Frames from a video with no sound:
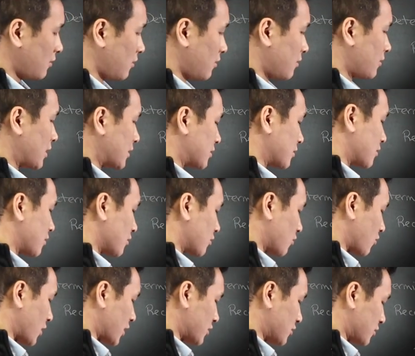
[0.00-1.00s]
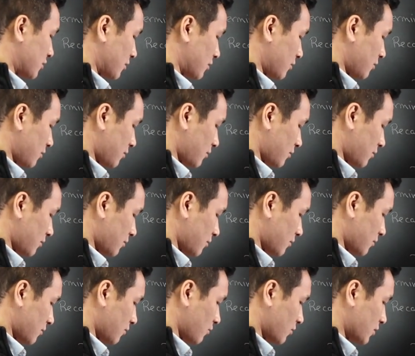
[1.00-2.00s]
a good question.
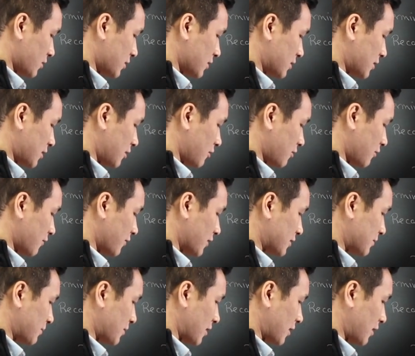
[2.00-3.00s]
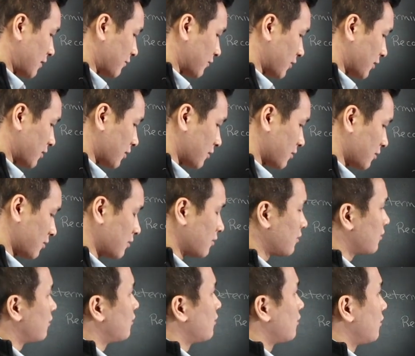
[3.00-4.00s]
What does q of s behave like?
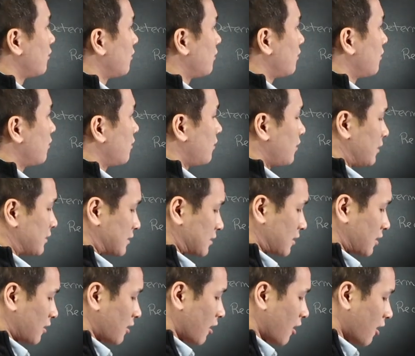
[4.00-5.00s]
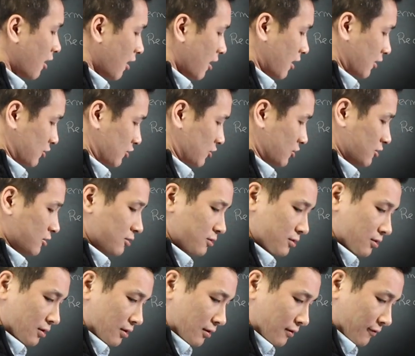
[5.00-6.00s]
It's cosh
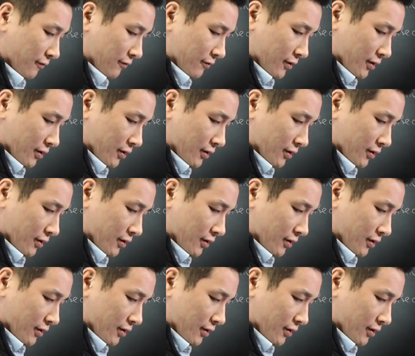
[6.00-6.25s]
of,